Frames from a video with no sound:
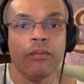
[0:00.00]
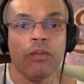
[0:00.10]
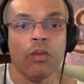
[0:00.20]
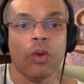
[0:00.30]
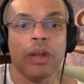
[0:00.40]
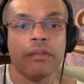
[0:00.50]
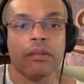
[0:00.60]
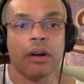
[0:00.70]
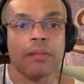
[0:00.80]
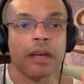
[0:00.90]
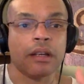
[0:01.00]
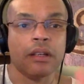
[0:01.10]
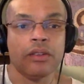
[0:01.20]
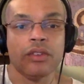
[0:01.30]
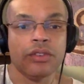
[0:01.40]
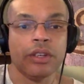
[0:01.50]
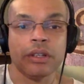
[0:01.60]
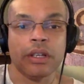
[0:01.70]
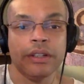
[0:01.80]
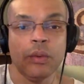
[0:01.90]
whatever, I'm not going to just
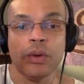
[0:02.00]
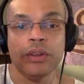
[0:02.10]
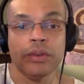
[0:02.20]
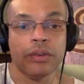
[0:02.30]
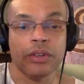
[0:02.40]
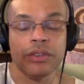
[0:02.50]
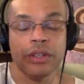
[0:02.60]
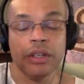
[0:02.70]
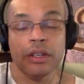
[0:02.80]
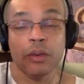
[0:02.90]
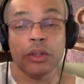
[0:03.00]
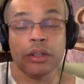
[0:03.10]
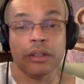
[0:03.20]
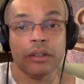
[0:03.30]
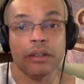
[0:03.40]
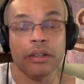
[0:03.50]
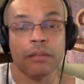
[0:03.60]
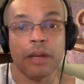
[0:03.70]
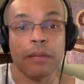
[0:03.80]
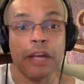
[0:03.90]
single out any one university. I don't want to, them
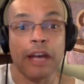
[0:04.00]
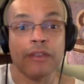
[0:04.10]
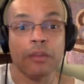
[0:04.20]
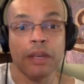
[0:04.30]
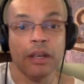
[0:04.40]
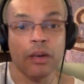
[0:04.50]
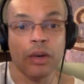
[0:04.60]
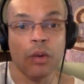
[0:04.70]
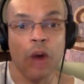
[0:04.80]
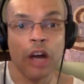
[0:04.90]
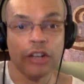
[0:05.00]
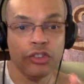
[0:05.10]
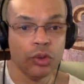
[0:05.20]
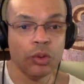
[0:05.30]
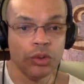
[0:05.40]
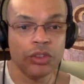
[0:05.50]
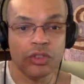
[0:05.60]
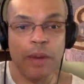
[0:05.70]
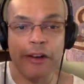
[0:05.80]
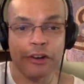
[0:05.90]
coming after me going, how could you
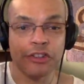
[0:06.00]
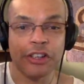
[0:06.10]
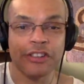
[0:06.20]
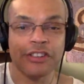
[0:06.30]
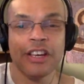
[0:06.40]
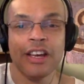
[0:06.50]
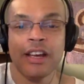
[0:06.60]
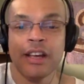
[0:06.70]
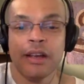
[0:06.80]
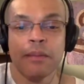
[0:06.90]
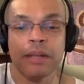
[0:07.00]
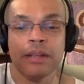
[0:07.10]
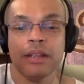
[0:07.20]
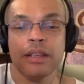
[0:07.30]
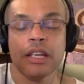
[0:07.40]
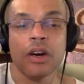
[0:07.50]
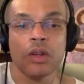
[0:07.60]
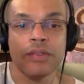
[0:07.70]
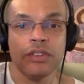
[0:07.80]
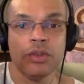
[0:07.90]
disparage us? But the
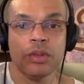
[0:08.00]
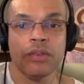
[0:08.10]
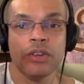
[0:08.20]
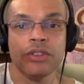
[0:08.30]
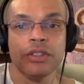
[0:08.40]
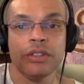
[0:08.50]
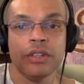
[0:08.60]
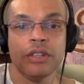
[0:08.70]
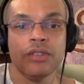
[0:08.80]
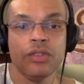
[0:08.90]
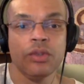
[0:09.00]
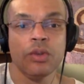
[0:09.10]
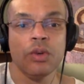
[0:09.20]
goal of these universities is to